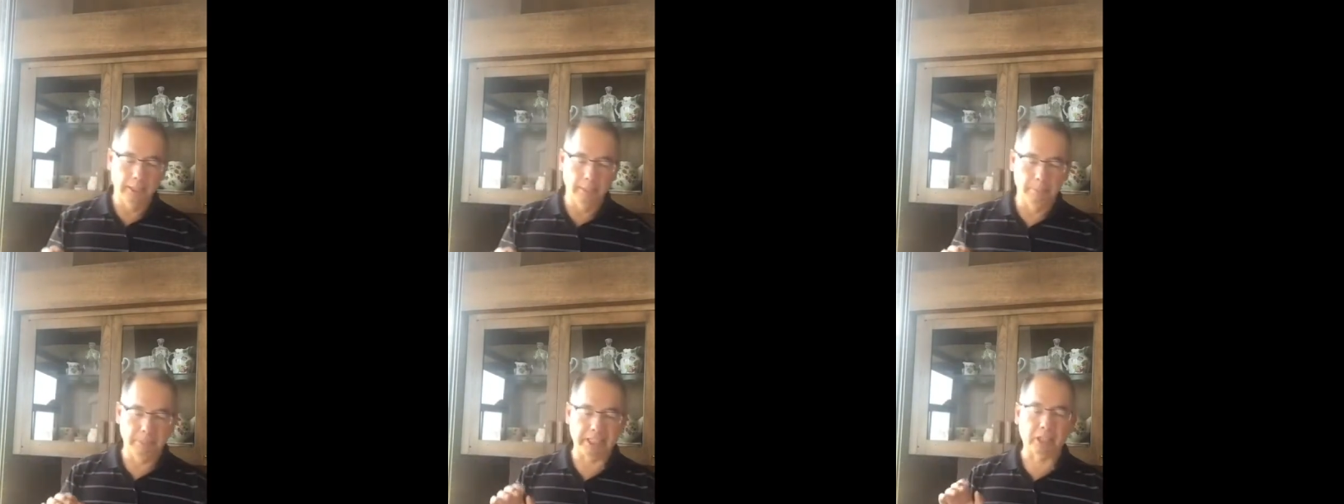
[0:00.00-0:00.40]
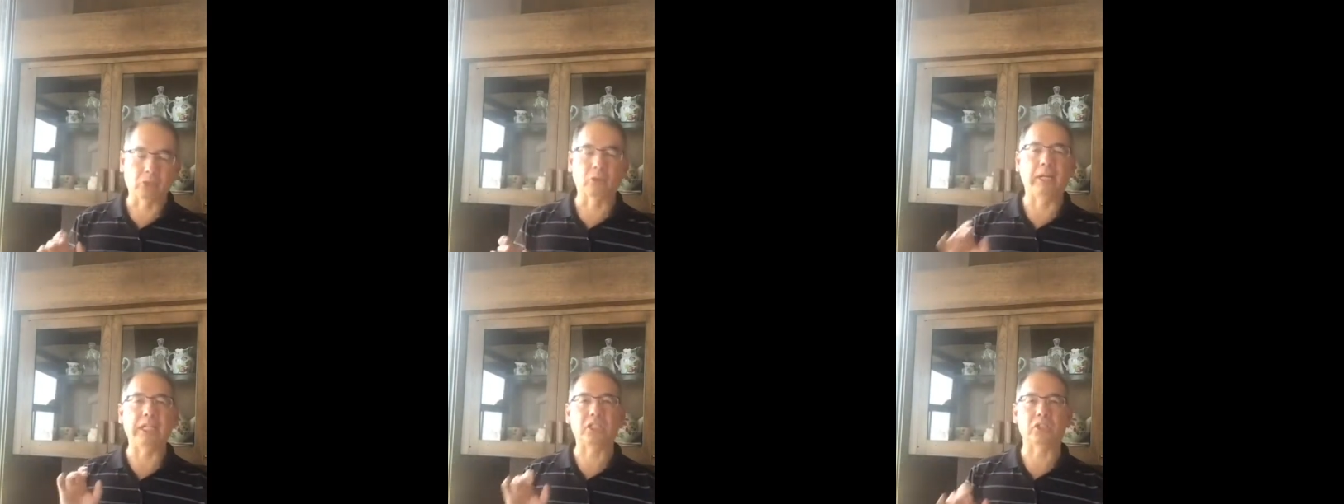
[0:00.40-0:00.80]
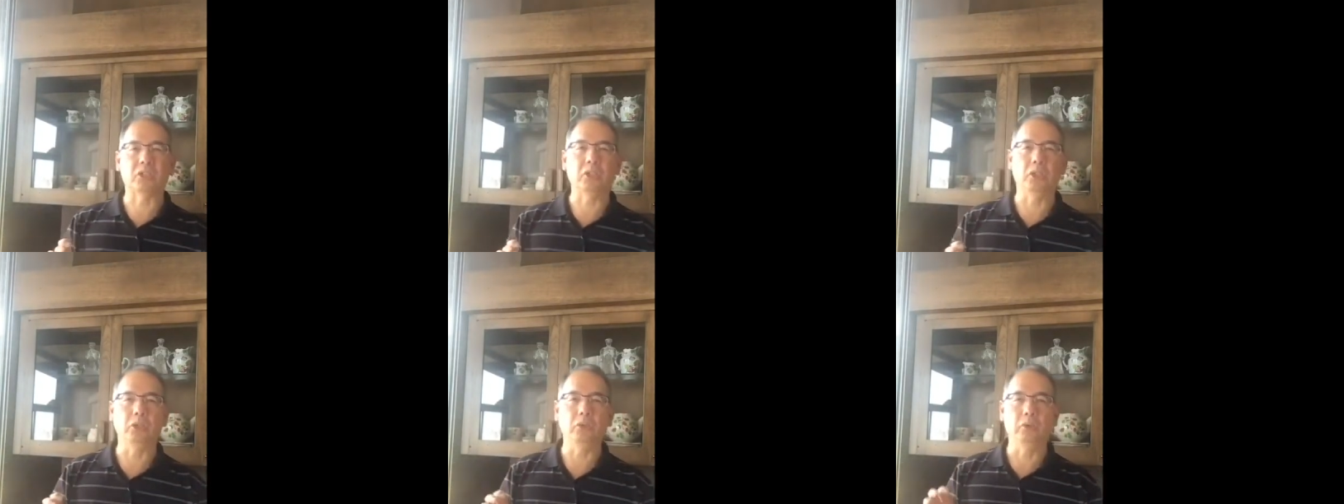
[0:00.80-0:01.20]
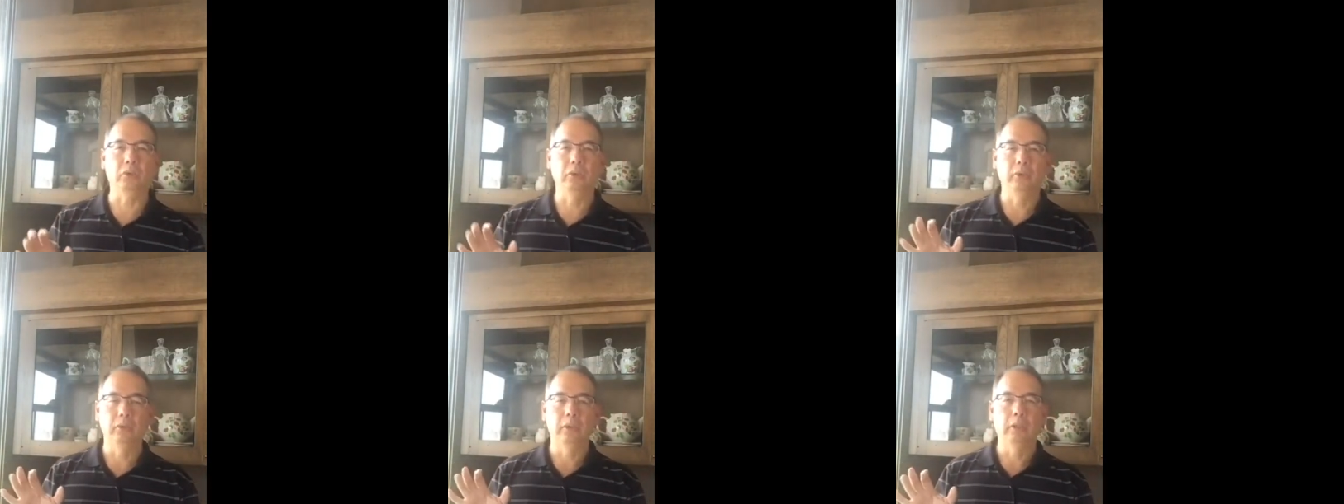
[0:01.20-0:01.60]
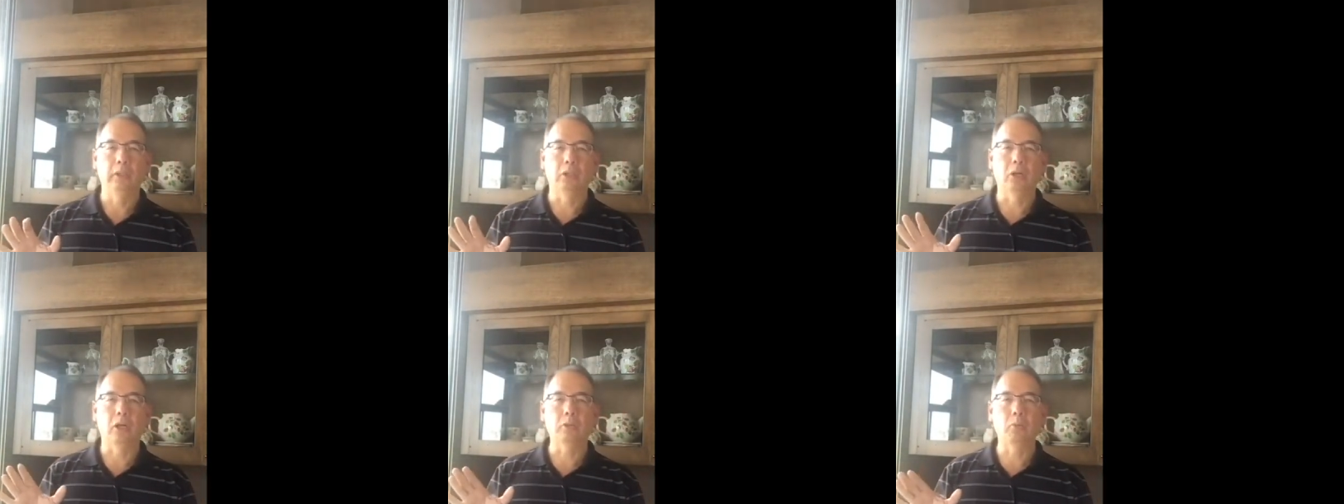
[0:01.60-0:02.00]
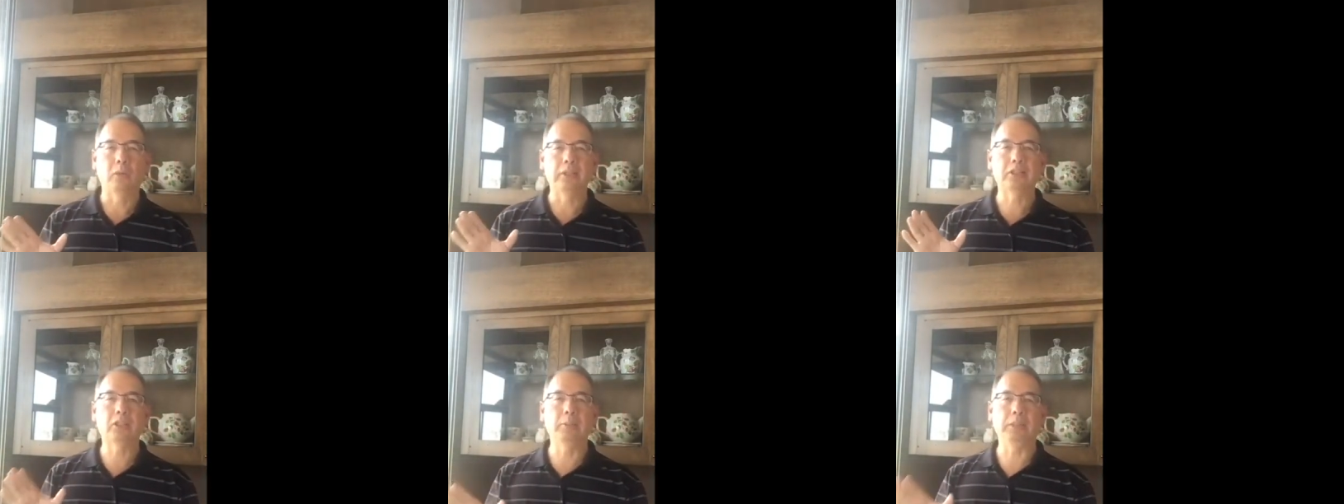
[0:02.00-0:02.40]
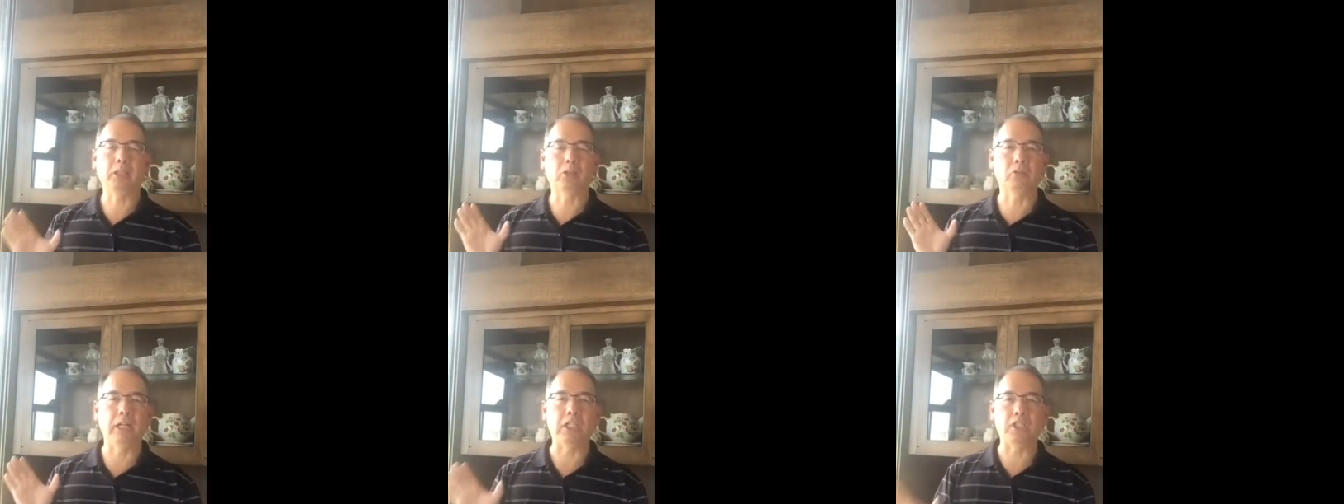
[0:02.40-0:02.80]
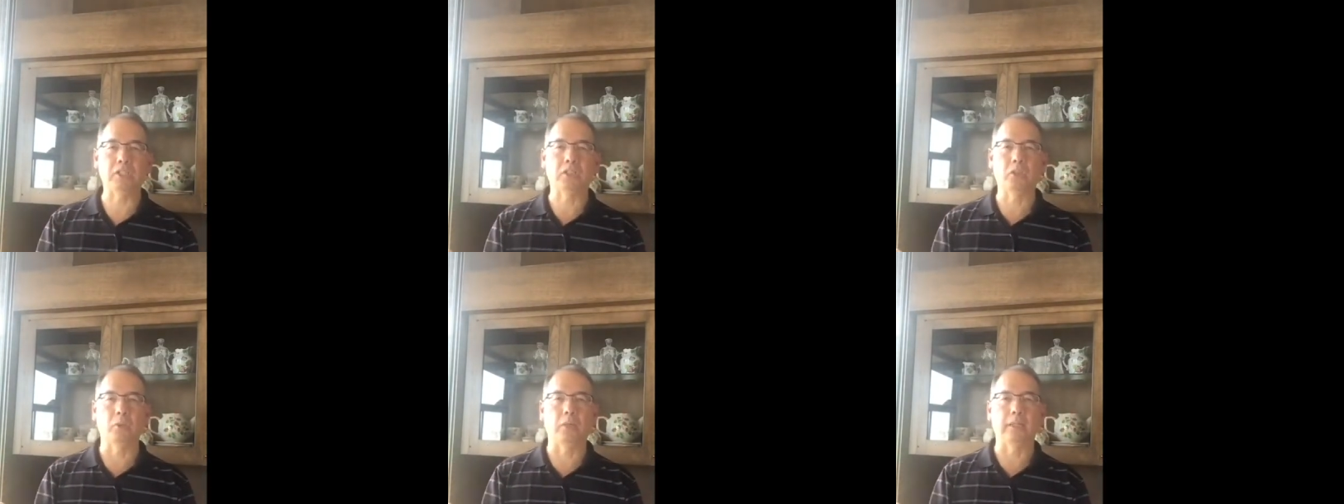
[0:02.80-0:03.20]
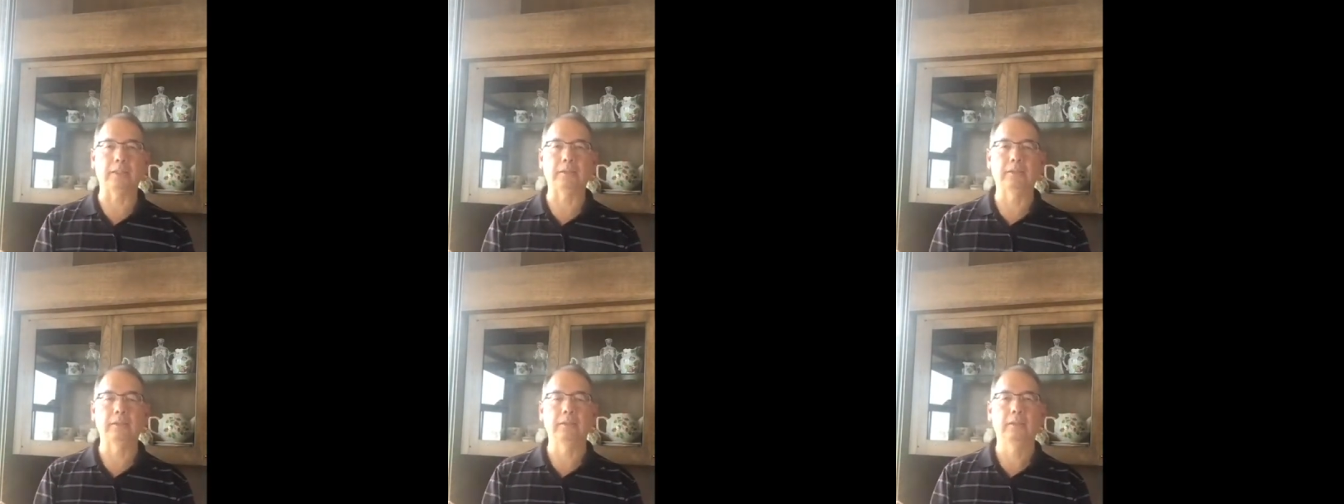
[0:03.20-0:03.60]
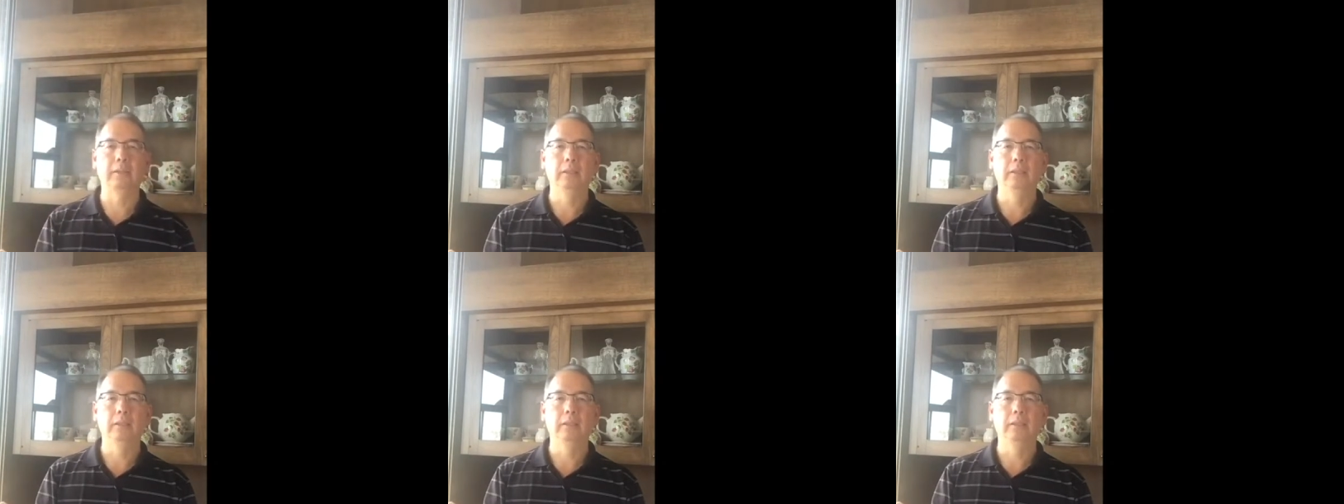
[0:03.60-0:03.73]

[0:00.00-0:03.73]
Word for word: be gracious to you. God wants to be gracious to us.